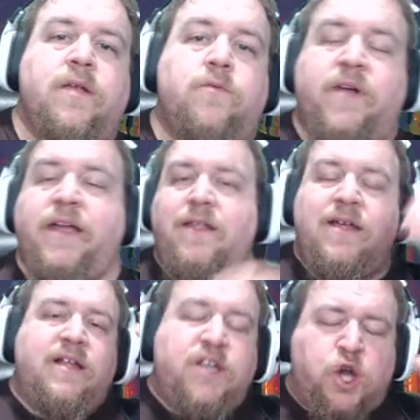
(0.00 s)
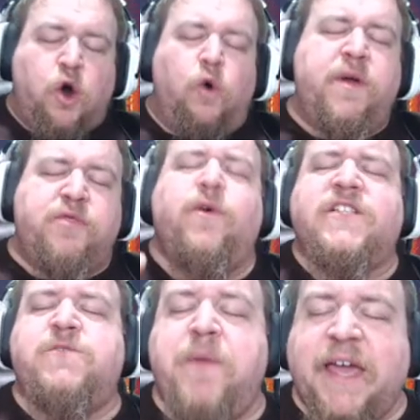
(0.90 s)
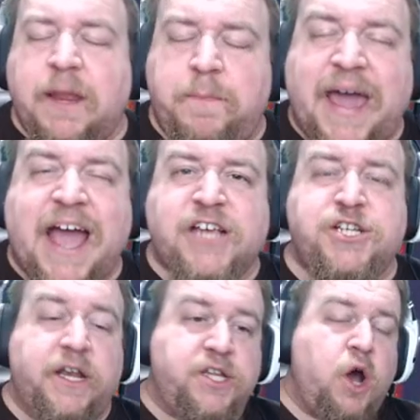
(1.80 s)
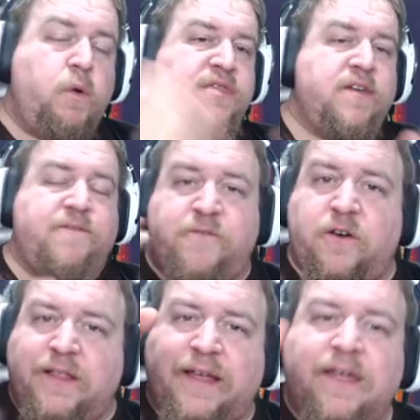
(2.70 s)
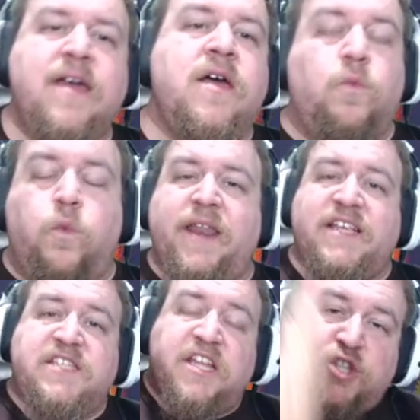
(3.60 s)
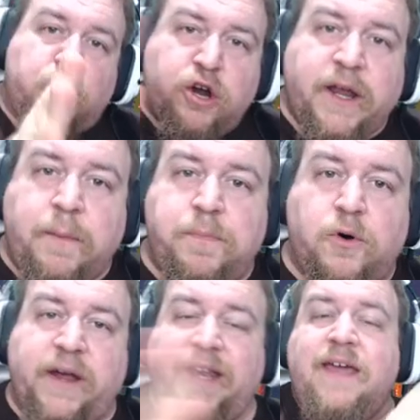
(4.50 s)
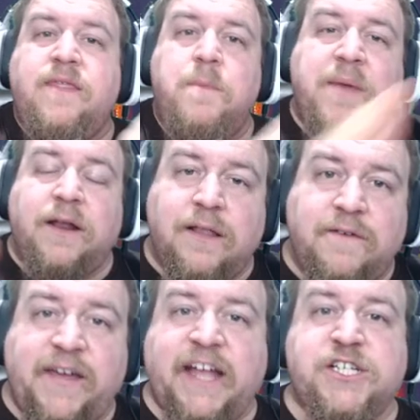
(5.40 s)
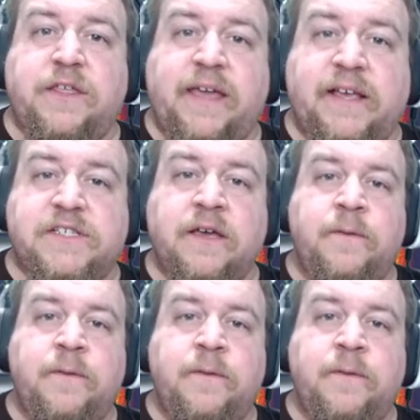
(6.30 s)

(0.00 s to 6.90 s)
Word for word: Right? Go with what's big and passionate. Go with the... like, what is the turning point in the middle of each of these?